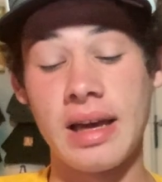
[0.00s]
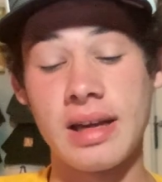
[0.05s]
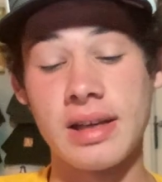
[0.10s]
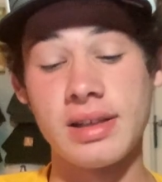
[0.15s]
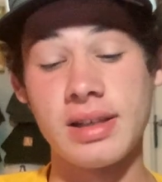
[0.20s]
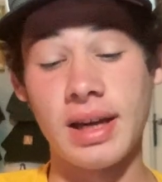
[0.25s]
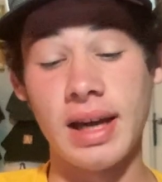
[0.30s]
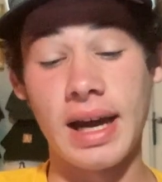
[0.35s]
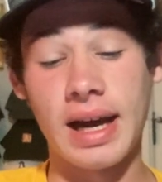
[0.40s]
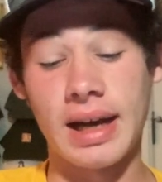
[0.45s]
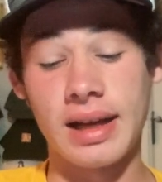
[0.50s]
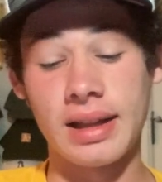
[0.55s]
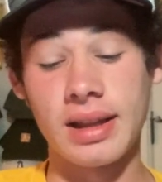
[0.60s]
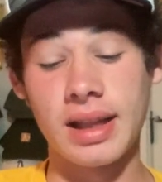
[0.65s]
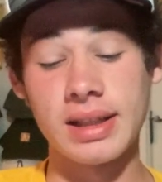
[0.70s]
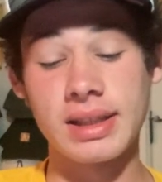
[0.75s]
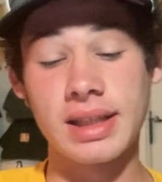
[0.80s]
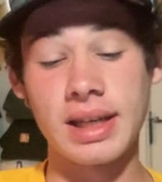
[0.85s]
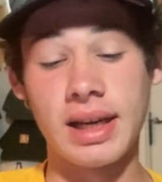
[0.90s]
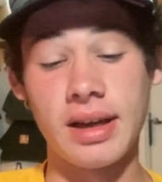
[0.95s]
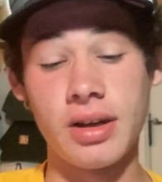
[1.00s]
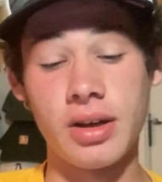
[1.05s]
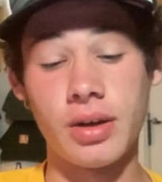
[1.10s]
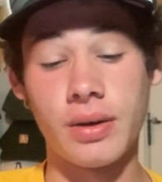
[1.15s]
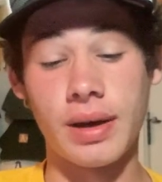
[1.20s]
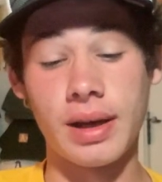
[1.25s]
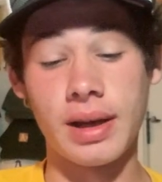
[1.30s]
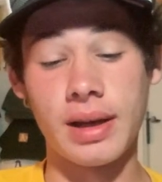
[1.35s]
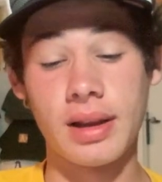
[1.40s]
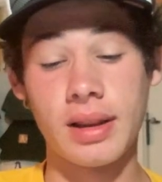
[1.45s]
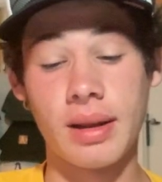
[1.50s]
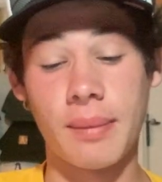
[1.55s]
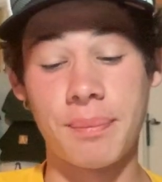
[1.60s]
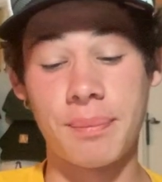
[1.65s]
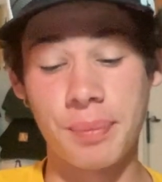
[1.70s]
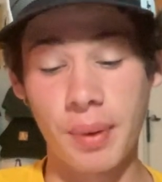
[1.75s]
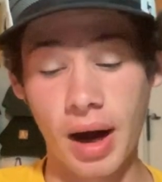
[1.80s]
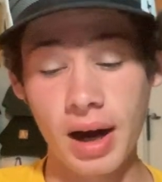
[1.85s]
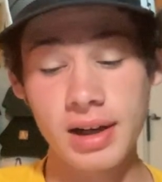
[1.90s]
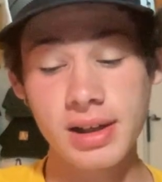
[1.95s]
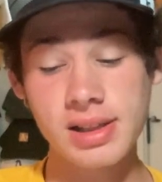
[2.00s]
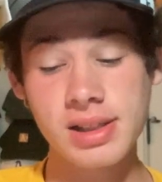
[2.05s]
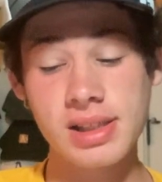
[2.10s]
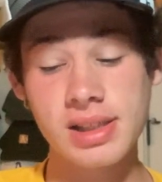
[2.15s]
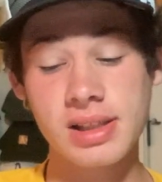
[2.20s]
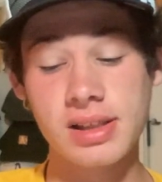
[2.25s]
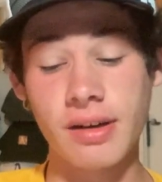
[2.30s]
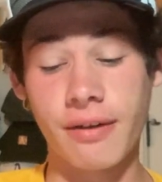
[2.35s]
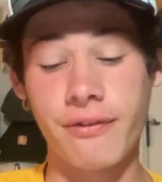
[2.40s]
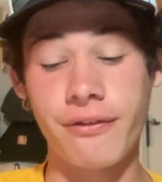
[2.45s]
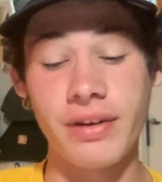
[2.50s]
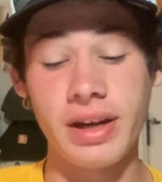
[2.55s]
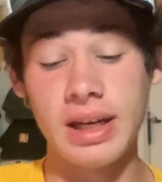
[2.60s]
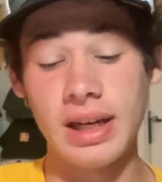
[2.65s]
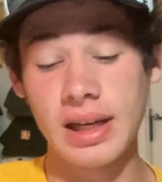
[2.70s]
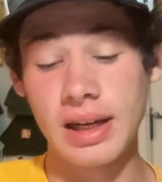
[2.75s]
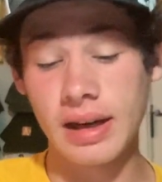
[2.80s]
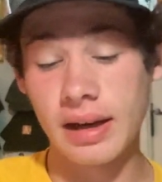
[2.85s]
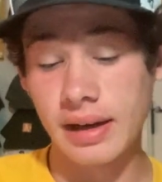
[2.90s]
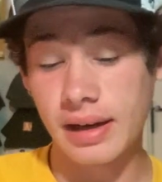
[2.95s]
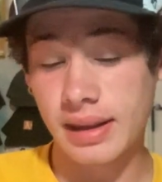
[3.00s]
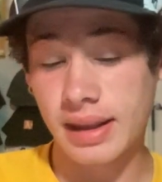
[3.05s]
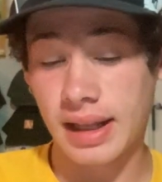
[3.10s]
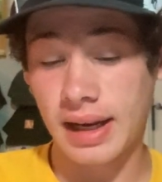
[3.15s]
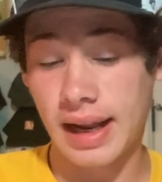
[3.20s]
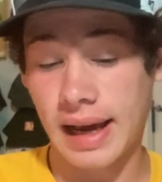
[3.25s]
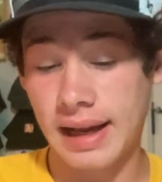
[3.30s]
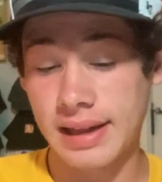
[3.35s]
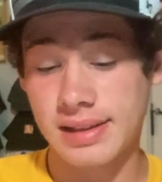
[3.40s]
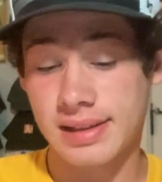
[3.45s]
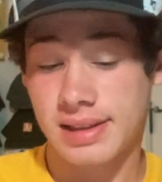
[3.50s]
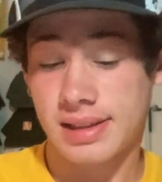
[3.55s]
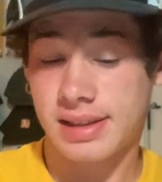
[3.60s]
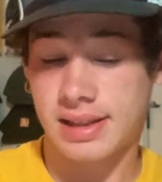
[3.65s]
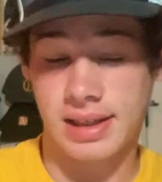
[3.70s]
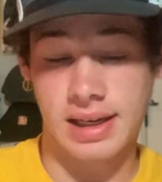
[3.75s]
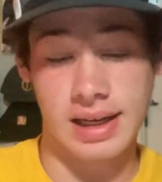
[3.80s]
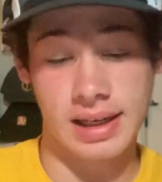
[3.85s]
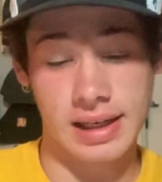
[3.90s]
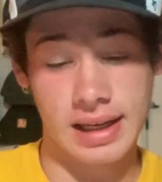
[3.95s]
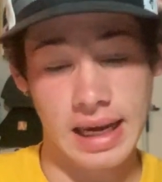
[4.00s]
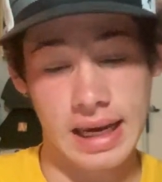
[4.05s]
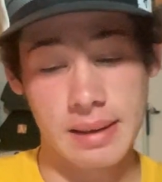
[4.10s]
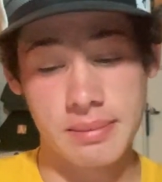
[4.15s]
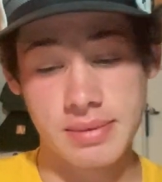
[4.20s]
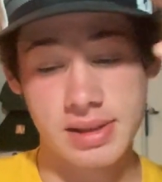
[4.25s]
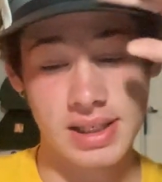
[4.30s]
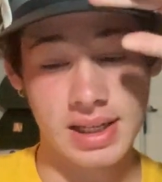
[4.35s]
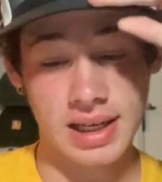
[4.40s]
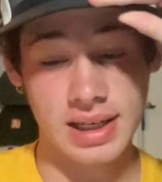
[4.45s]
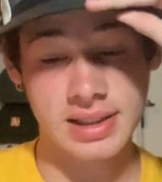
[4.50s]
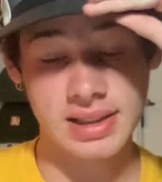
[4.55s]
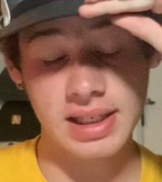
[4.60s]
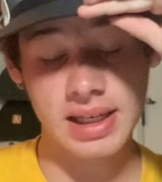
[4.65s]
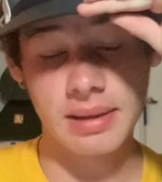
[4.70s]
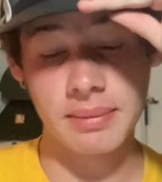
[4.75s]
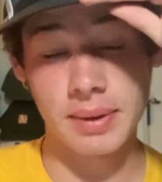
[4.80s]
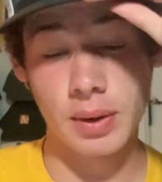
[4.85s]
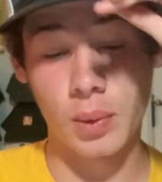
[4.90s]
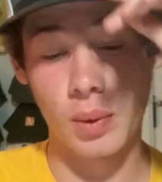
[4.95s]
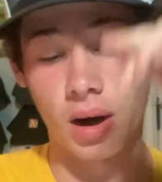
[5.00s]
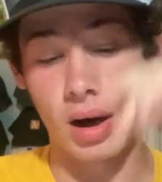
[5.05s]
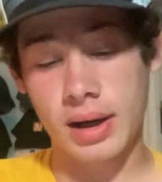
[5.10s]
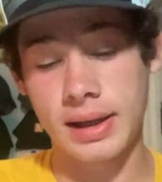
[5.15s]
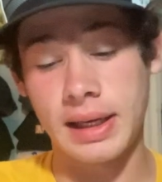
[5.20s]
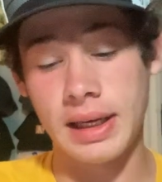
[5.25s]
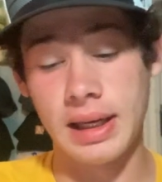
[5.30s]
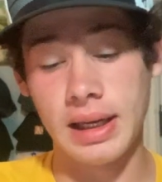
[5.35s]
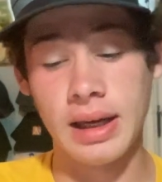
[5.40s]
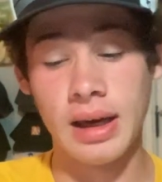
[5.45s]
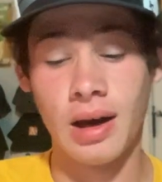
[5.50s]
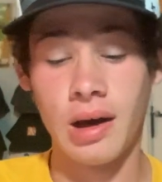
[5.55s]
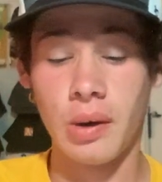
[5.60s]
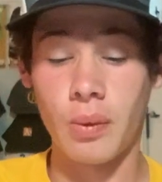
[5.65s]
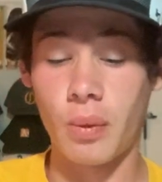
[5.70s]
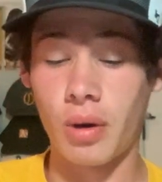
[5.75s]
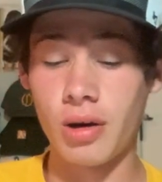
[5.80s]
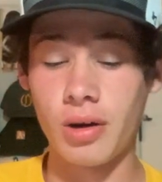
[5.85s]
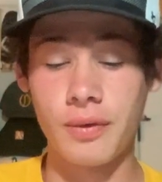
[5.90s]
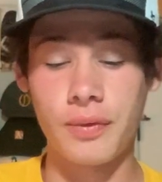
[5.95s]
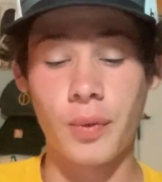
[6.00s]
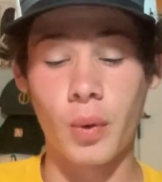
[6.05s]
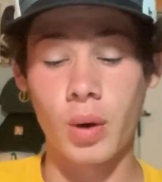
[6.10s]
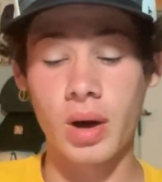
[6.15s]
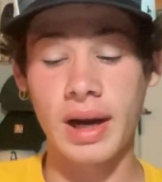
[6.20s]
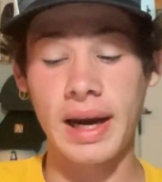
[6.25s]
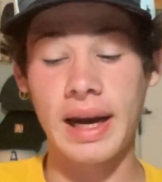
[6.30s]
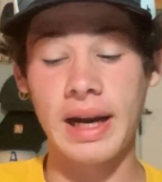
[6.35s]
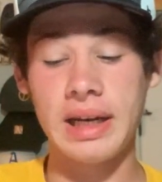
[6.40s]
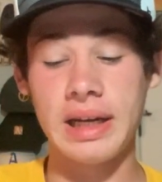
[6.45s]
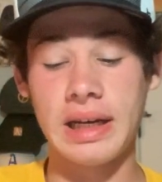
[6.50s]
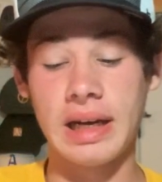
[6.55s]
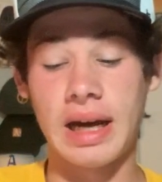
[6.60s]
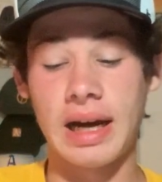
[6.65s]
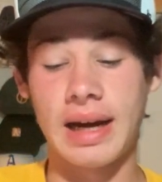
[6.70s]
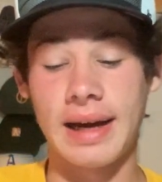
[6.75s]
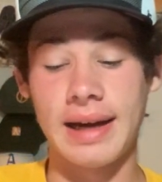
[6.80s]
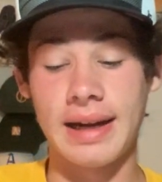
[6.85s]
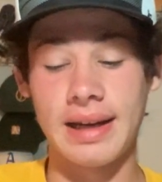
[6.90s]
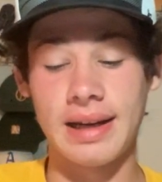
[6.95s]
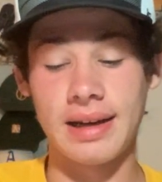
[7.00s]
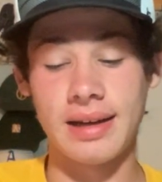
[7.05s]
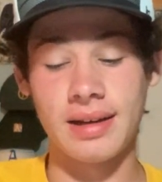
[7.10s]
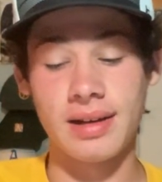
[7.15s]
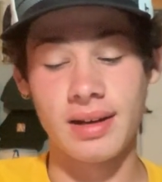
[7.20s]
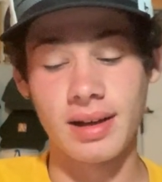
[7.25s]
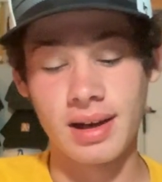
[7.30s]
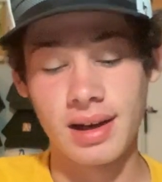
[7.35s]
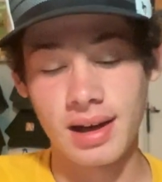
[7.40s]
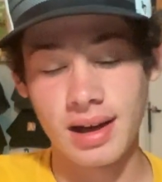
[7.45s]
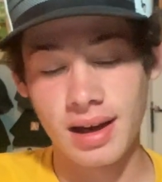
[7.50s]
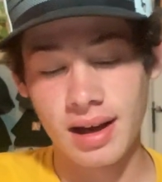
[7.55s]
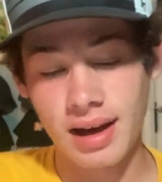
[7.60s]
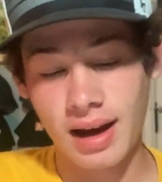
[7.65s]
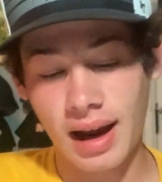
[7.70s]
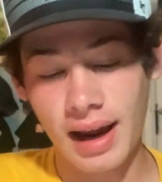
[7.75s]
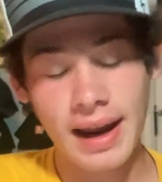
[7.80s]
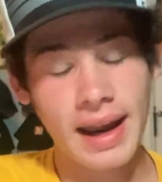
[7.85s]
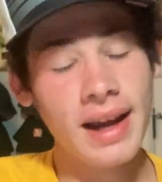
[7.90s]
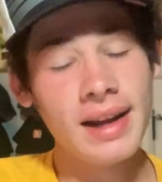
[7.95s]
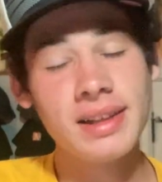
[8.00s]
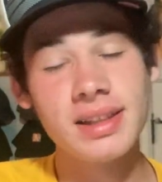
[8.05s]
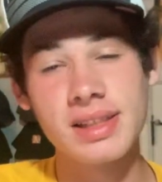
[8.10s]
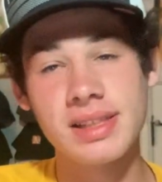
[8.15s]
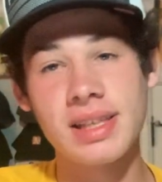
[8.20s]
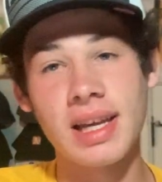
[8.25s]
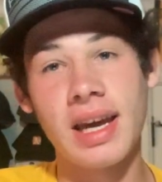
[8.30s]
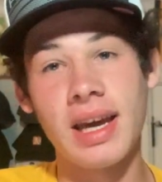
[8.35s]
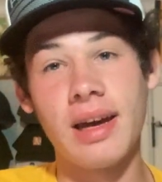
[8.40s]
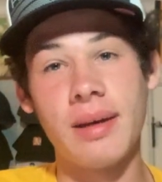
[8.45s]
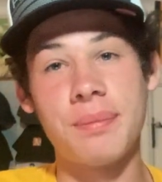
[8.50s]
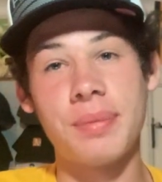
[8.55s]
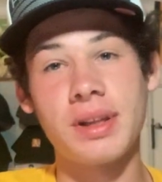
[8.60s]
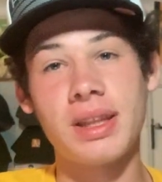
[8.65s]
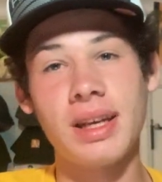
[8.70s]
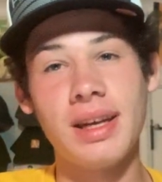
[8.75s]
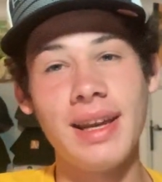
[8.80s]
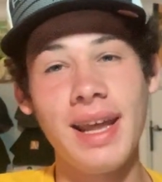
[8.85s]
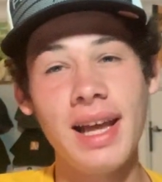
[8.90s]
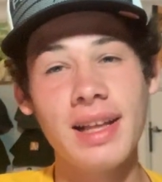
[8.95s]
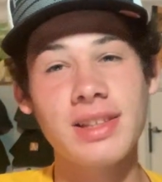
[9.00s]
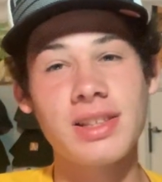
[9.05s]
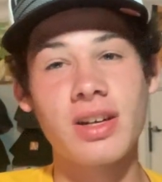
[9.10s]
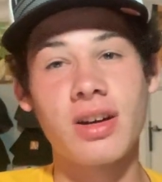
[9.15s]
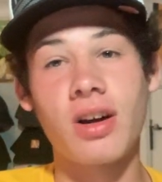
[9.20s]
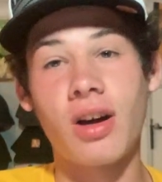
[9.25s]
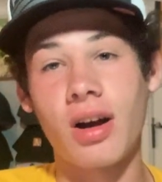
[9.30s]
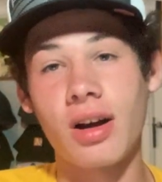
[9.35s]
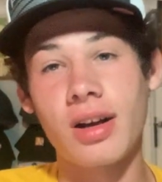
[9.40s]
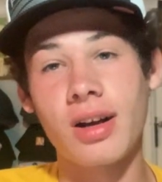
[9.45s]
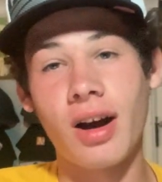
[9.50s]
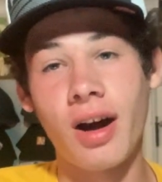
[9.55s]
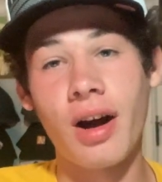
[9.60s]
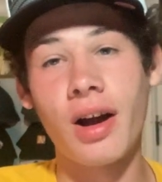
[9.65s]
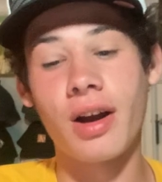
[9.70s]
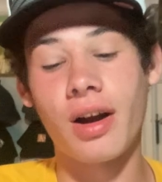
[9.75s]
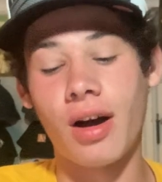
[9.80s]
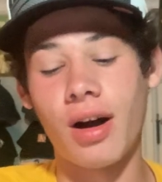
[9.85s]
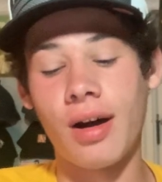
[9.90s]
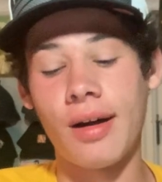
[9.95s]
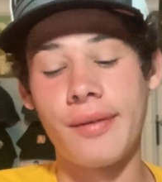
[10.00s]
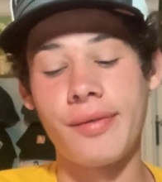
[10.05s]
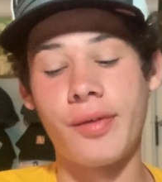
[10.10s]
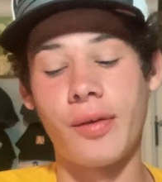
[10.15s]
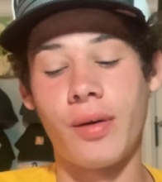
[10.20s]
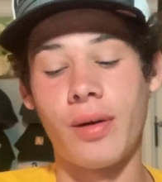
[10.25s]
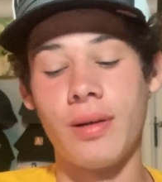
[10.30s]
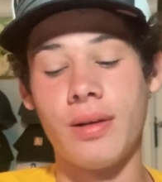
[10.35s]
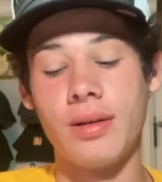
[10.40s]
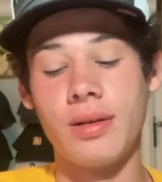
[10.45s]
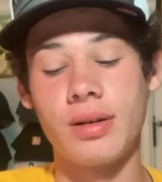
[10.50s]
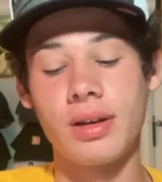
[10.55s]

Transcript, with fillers: So yeah, let's get into it. The Bucks defeated the Nets in game 6 in Milwaukee, 104 to 89 and I hate to say it, but the Nets are god awful.